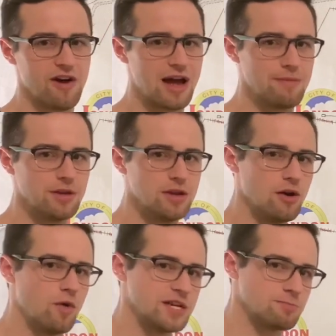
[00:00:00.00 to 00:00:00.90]
I am in no
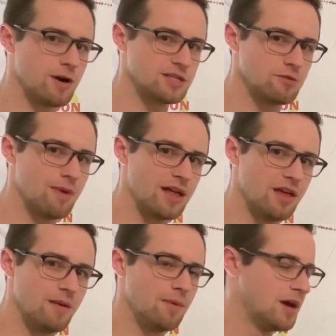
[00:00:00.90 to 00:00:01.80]
way sponsored by
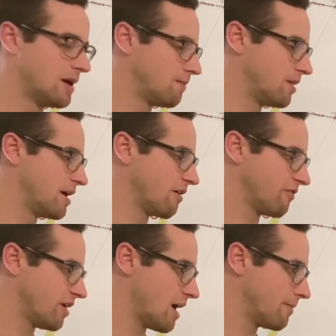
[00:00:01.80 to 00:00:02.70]
them, but they are
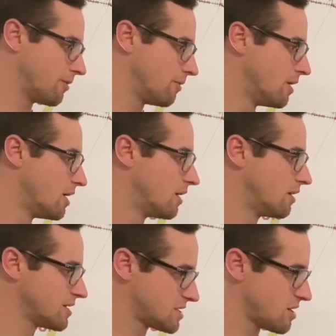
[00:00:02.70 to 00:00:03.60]
phenomenal.
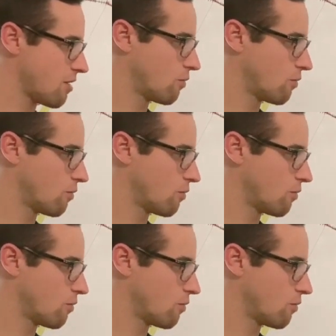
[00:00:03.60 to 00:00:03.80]
Let's start